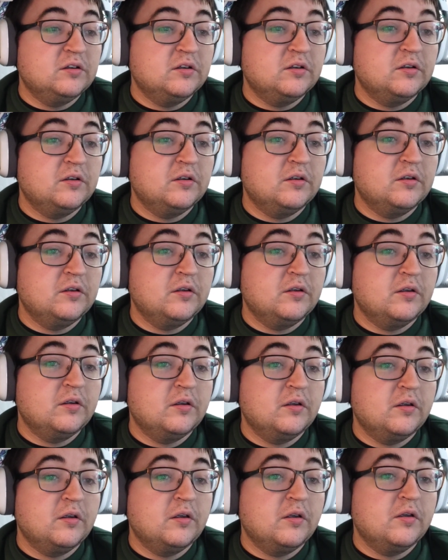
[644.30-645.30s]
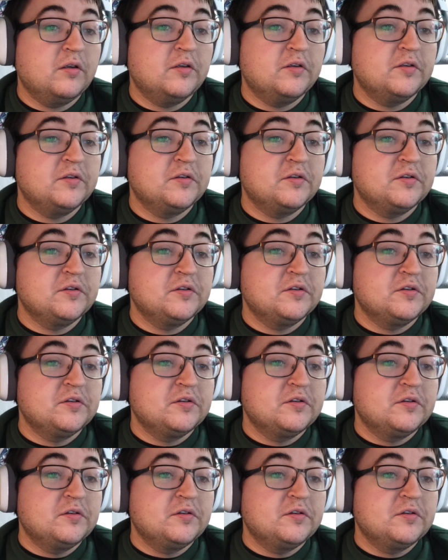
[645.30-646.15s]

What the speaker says: Nobody speaks.